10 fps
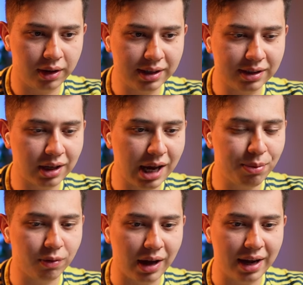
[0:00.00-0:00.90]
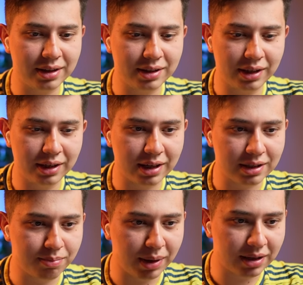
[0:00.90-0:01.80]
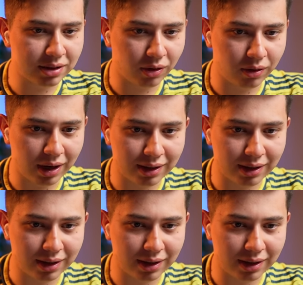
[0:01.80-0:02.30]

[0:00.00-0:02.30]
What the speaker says: This type of editing is based on, I